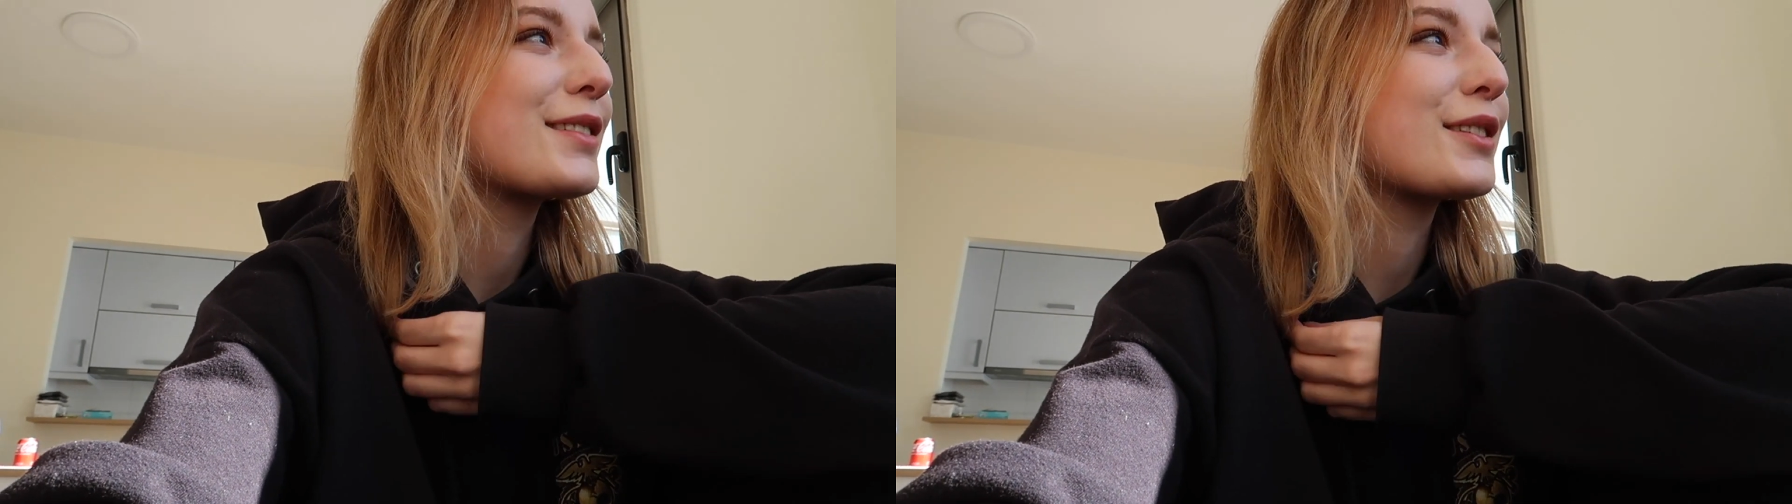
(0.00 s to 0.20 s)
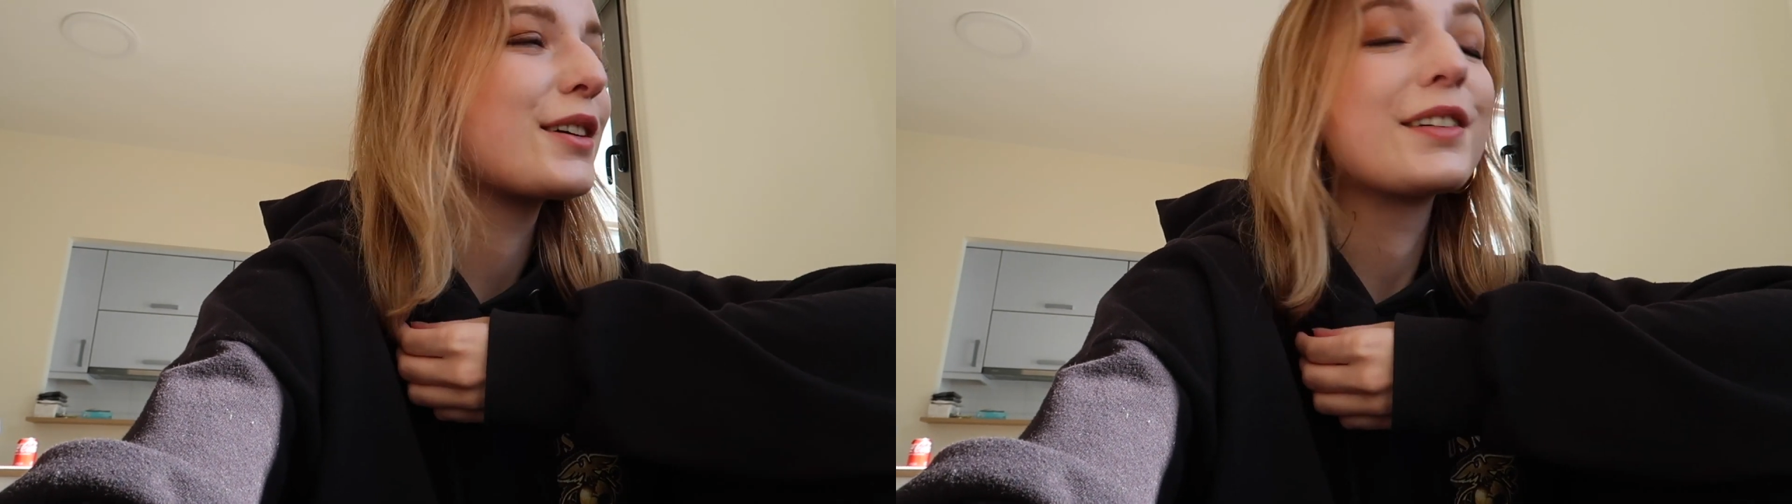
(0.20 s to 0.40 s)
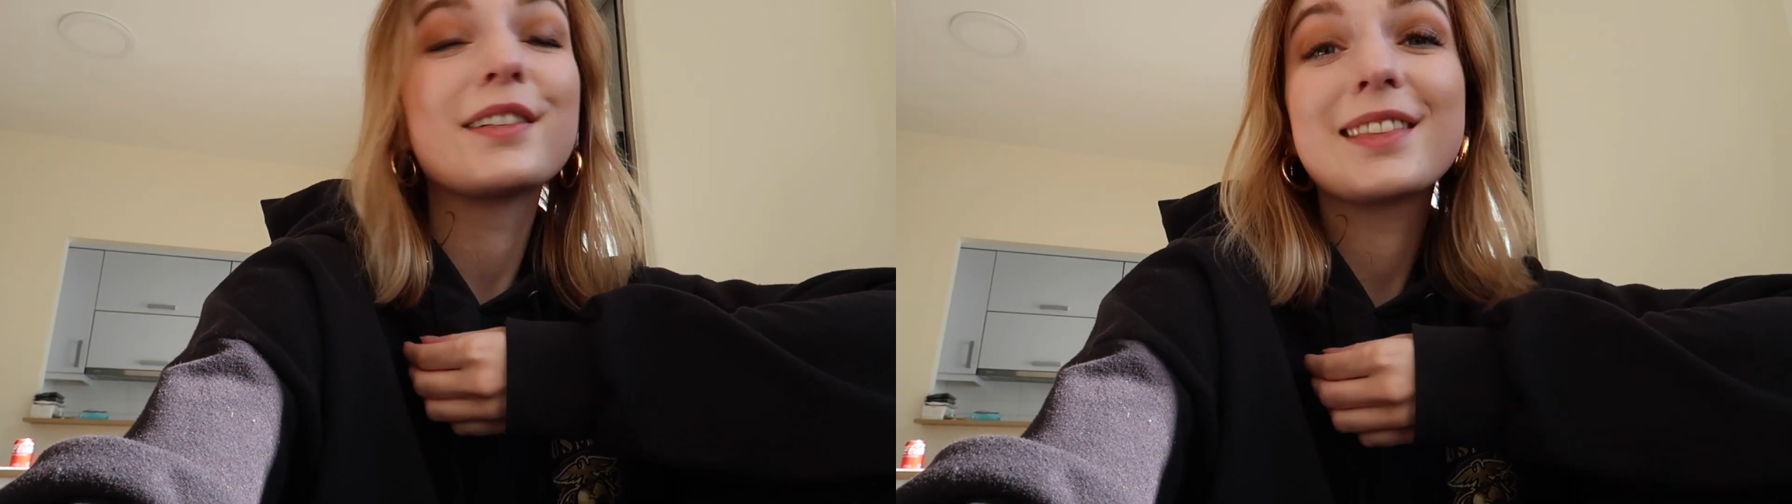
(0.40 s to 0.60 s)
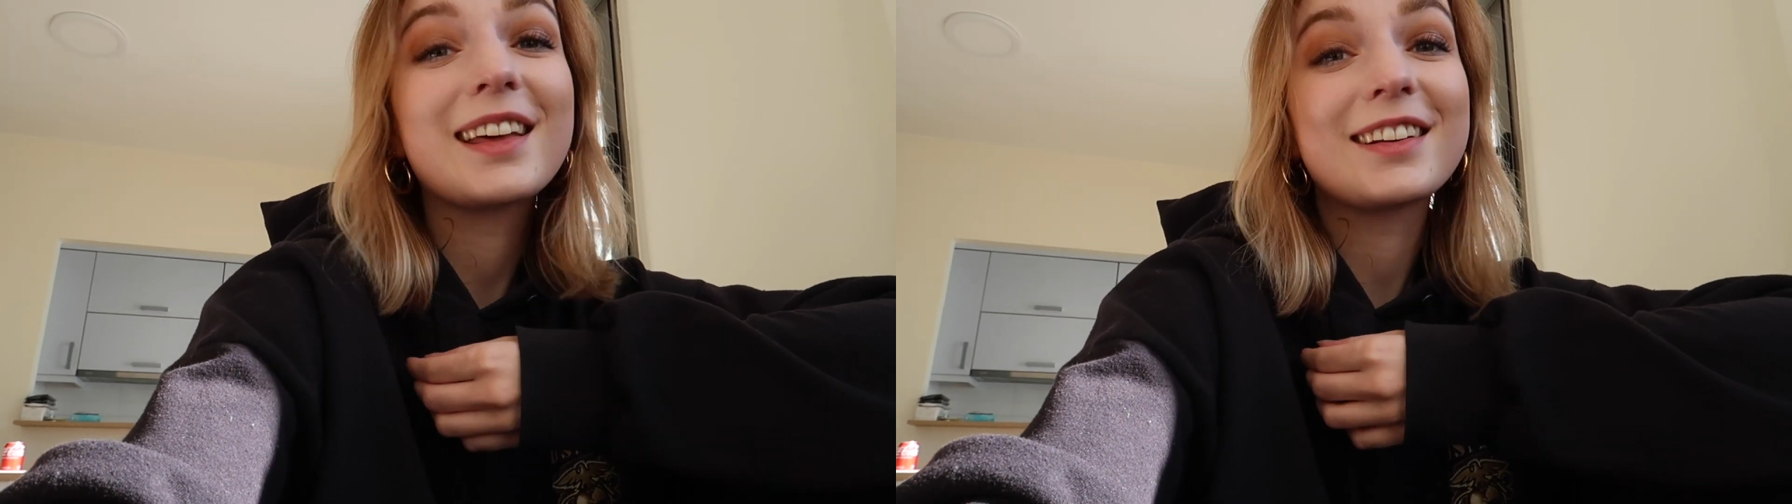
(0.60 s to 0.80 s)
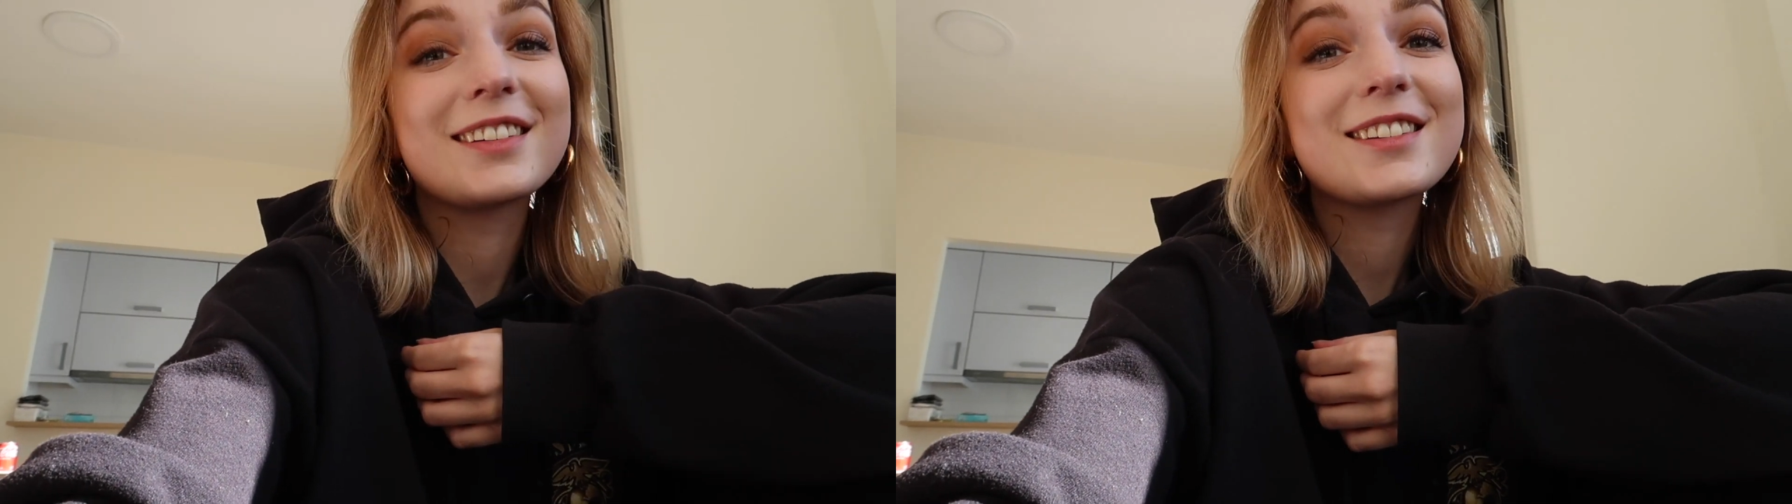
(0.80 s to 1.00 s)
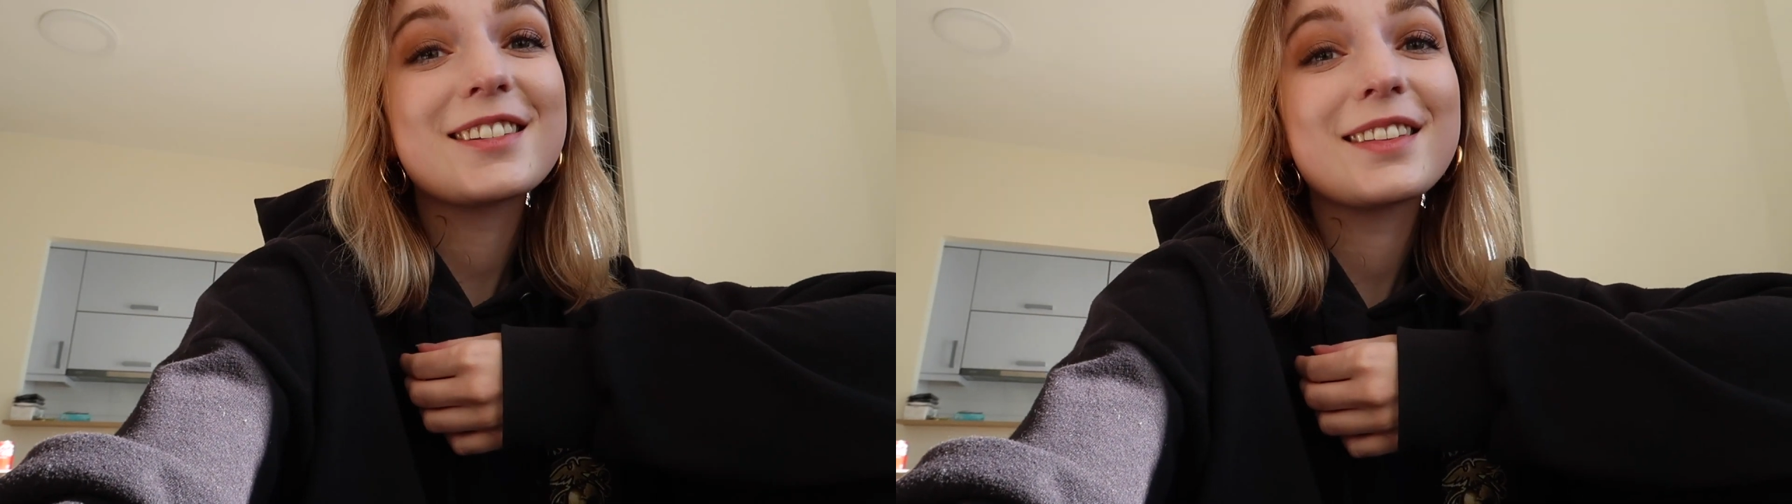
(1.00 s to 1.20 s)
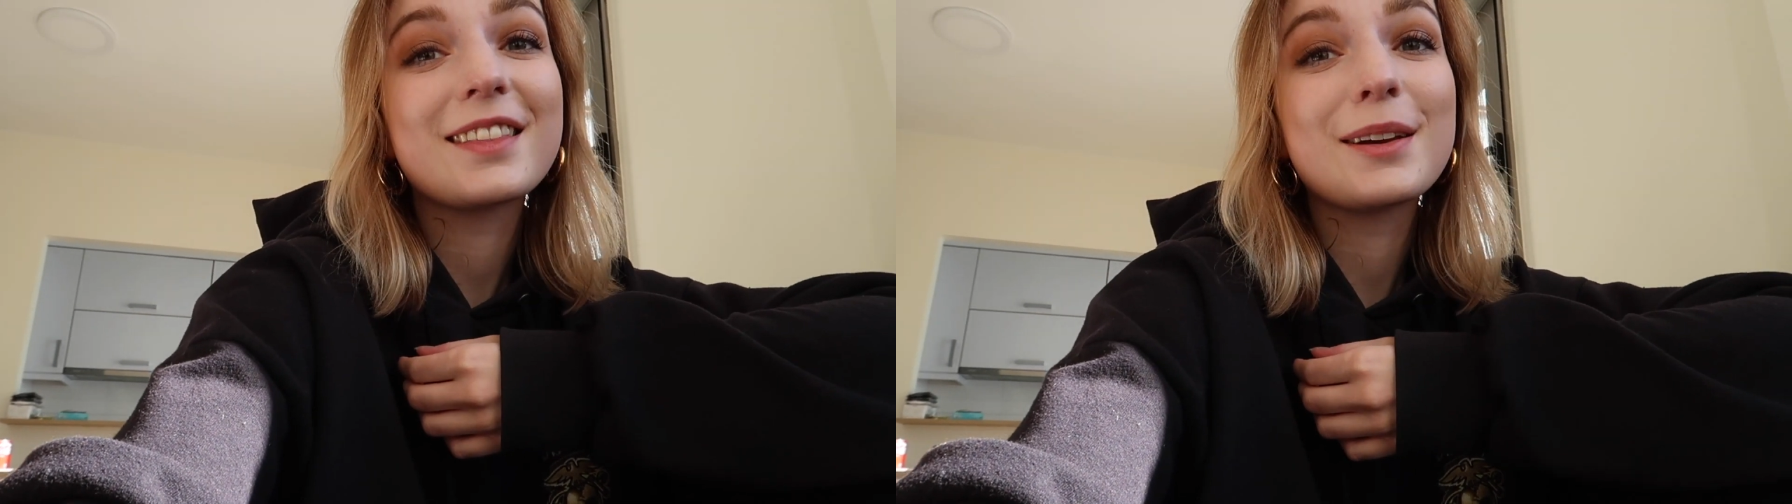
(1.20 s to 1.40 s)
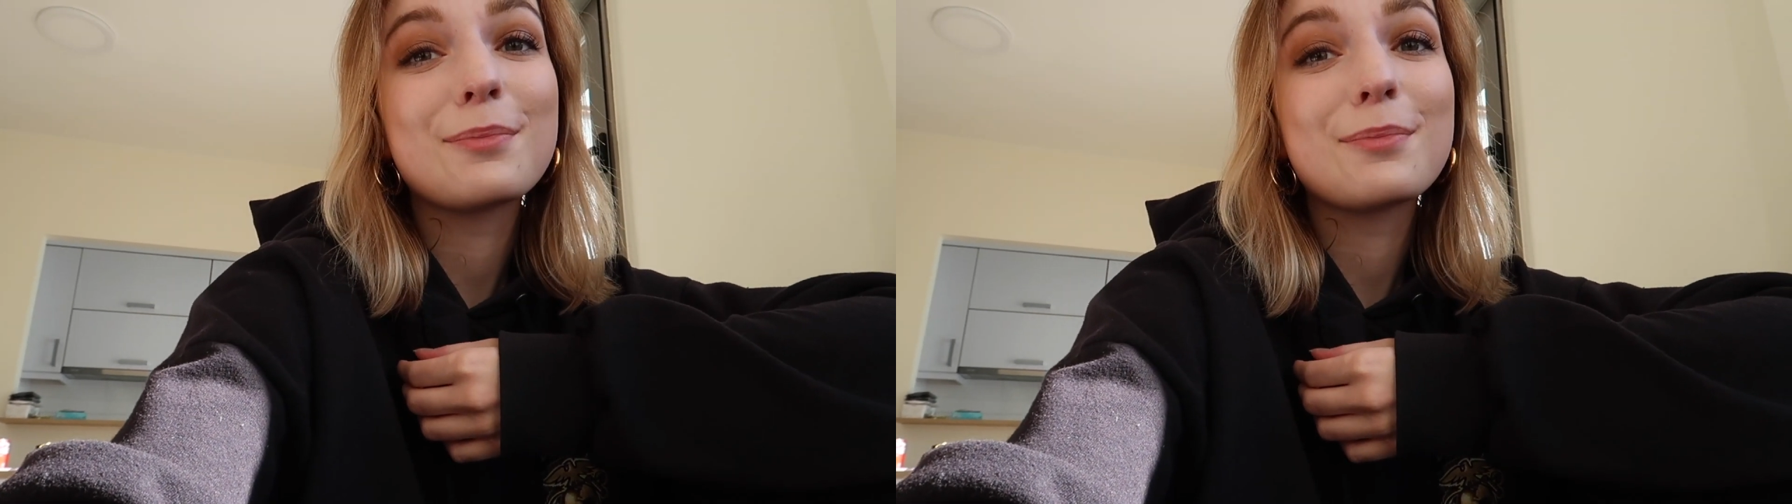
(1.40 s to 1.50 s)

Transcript: so that is the